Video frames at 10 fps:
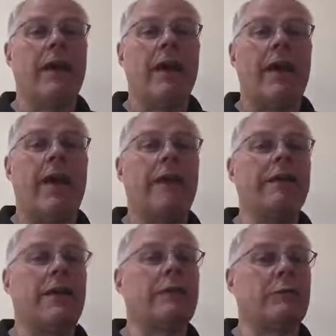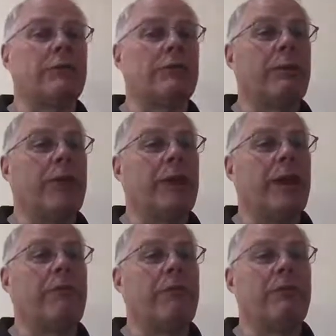And as it was going to be
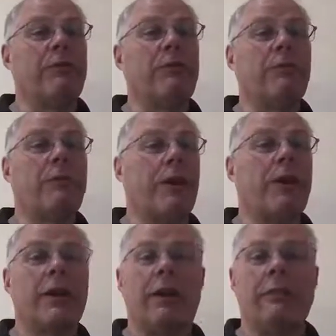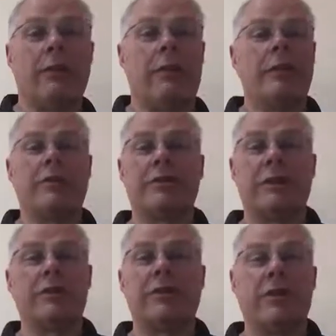their brew, I gave them license to
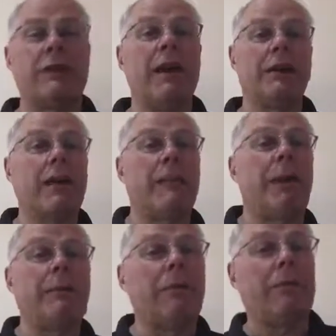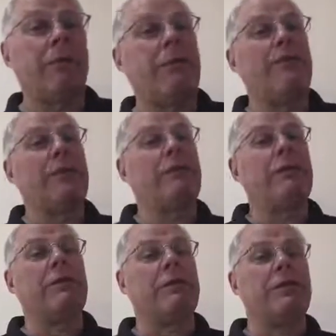actually say, yeah, come up with your own brew,
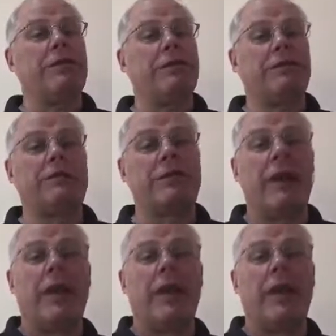you can choose.